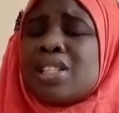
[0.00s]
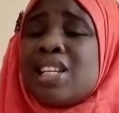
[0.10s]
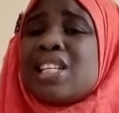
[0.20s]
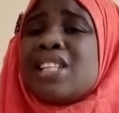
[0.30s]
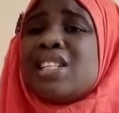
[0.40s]
There
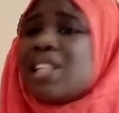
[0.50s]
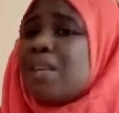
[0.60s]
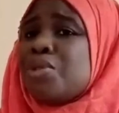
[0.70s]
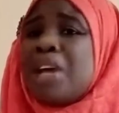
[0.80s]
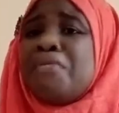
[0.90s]
are certain
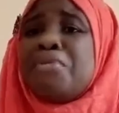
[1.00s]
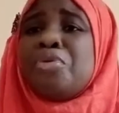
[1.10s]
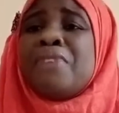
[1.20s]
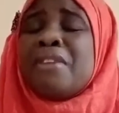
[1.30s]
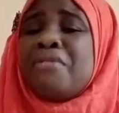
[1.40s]
times you are even
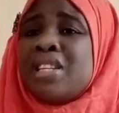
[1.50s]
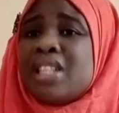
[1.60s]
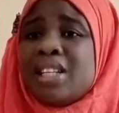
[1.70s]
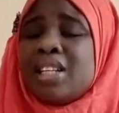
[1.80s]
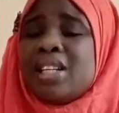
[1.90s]
overfeeding